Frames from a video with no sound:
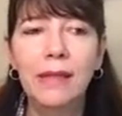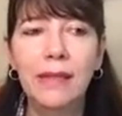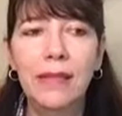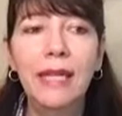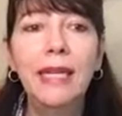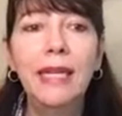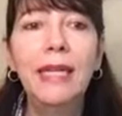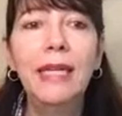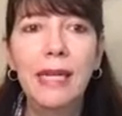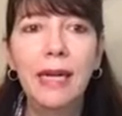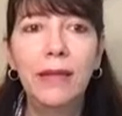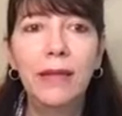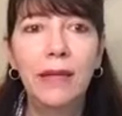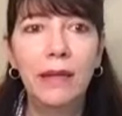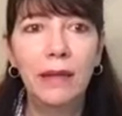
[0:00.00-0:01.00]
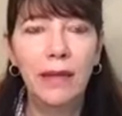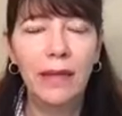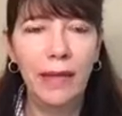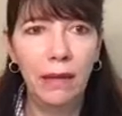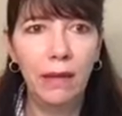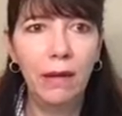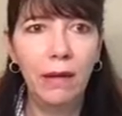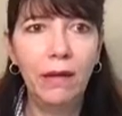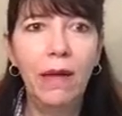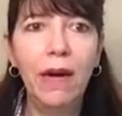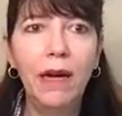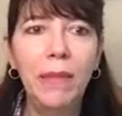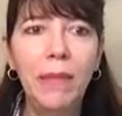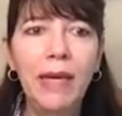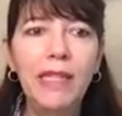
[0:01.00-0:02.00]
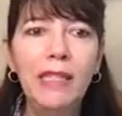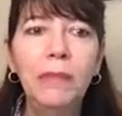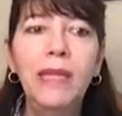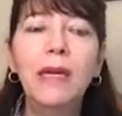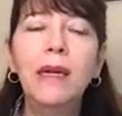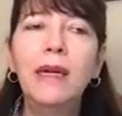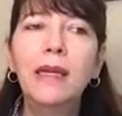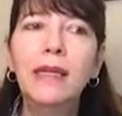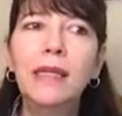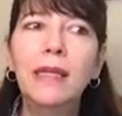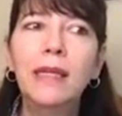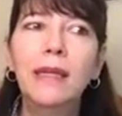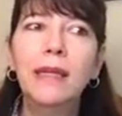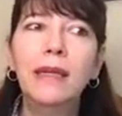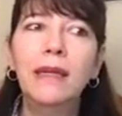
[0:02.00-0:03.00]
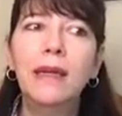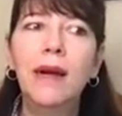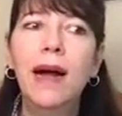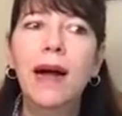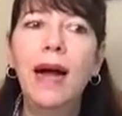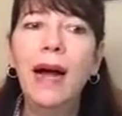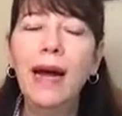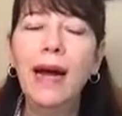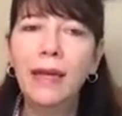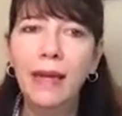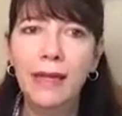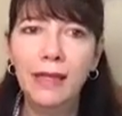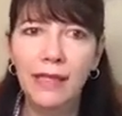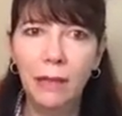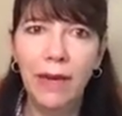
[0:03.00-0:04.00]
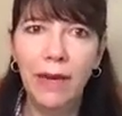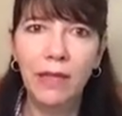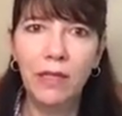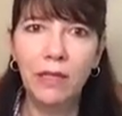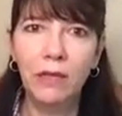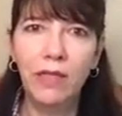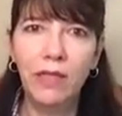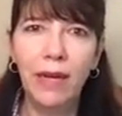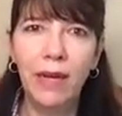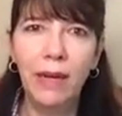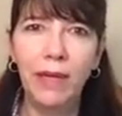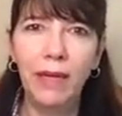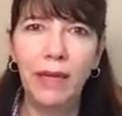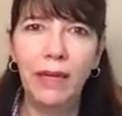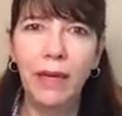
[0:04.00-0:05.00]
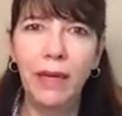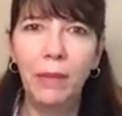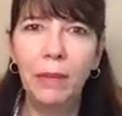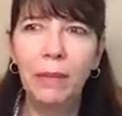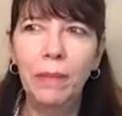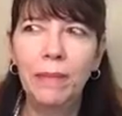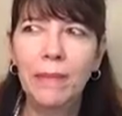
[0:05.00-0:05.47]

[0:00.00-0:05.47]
ticking sound that an analog clock makes because it highlights the passage of time. It can help